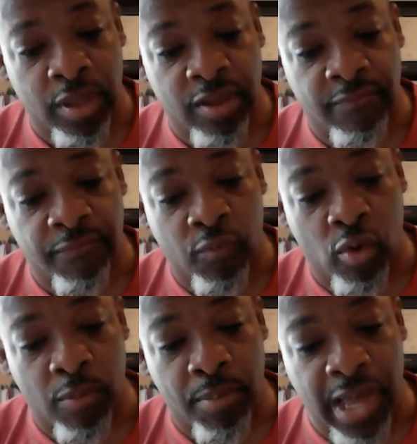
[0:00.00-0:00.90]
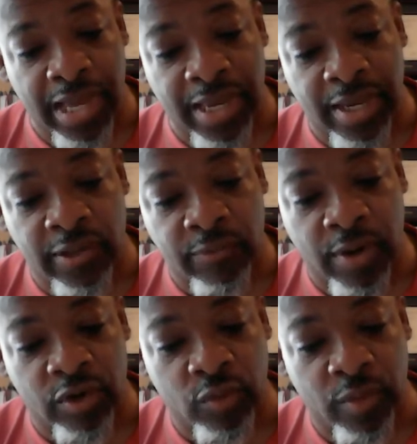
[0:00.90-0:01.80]
informed by
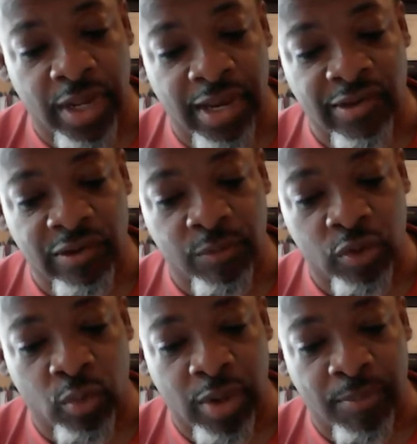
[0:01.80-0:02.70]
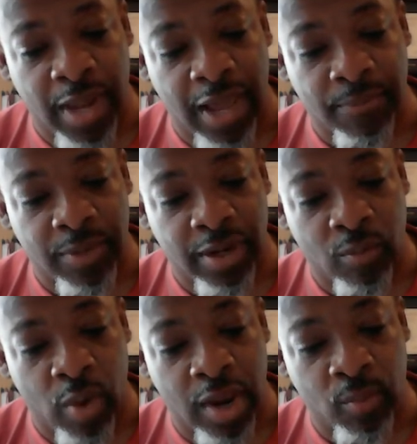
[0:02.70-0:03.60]
interracial relations between black men
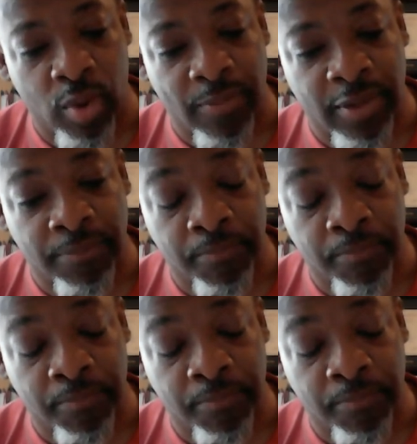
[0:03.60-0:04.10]
and white women,